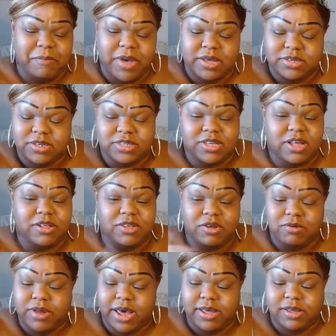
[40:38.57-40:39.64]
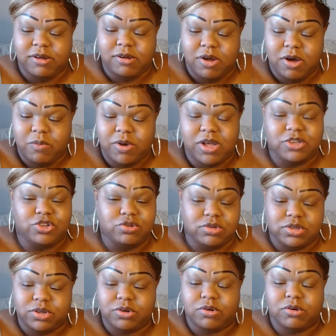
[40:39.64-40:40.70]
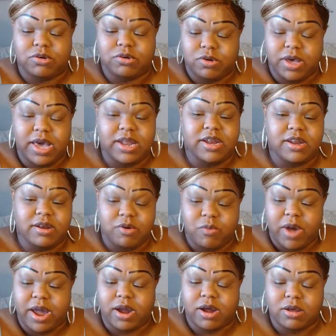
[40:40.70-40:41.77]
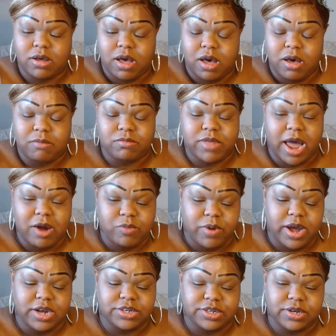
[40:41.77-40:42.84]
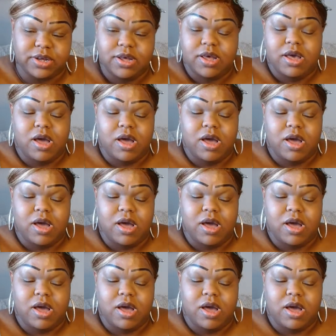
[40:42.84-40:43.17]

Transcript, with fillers: message telling you that you know what, you still you headed in the right um, direction.